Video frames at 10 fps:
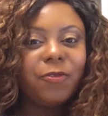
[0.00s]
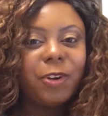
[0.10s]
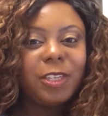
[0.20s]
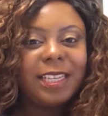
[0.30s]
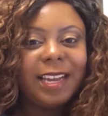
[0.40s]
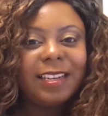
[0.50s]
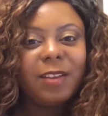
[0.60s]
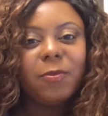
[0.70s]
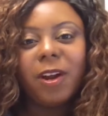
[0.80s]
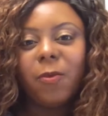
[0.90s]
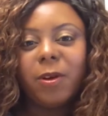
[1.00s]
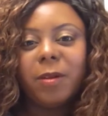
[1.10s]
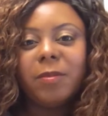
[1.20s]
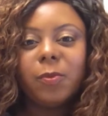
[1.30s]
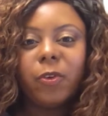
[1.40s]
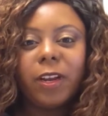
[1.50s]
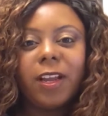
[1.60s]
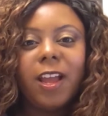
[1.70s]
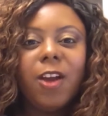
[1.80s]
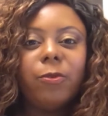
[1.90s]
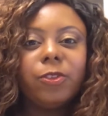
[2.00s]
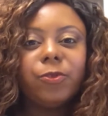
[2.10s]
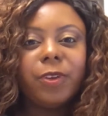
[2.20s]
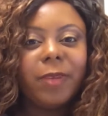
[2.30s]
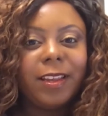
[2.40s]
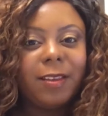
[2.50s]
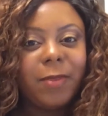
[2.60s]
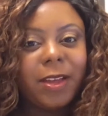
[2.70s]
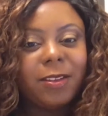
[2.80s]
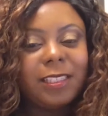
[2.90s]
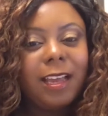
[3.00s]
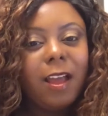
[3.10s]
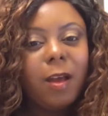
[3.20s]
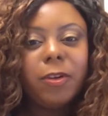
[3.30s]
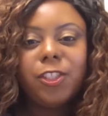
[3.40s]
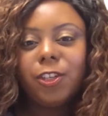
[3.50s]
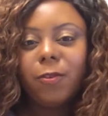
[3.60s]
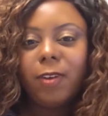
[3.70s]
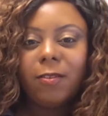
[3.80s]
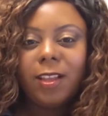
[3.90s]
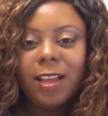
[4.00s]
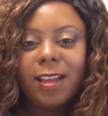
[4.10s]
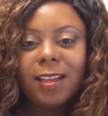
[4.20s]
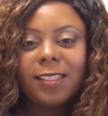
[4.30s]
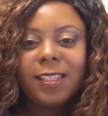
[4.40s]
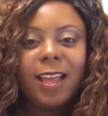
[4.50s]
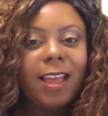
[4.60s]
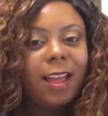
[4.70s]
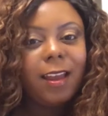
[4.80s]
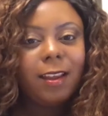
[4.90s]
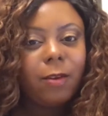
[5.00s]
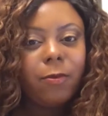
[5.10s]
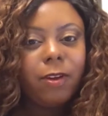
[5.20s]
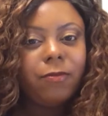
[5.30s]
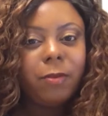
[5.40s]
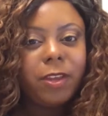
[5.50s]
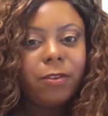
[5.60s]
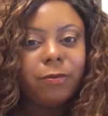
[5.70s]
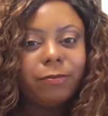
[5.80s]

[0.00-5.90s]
First thing I did when I woke up this morning was read my emails. But you know what I realized? I didn't get one from you.